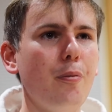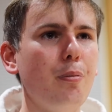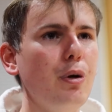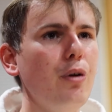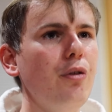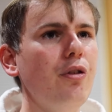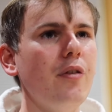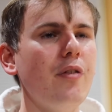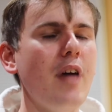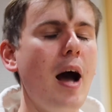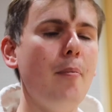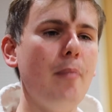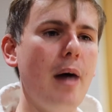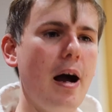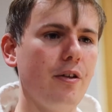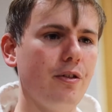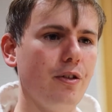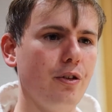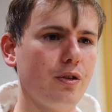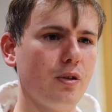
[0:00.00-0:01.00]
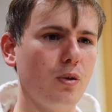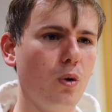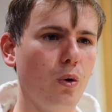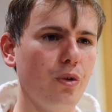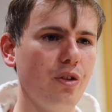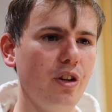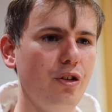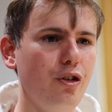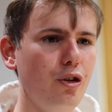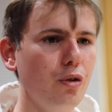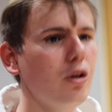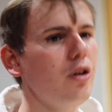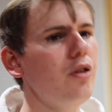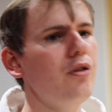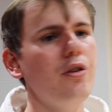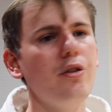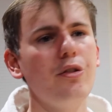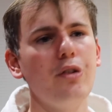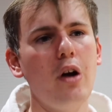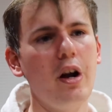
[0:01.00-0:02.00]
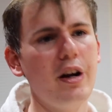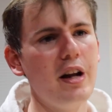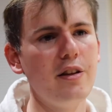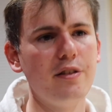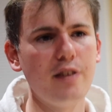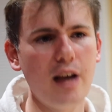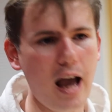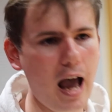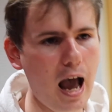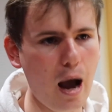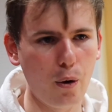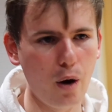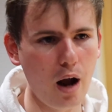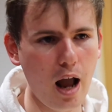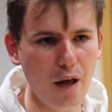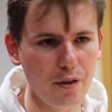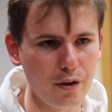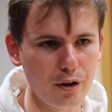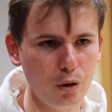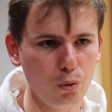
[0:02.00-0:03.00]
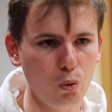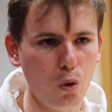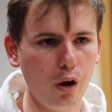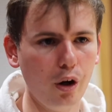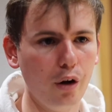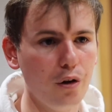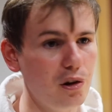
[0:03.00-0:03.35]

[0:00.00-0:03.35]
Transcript: The beauty of that master's course is you can design it to however you want.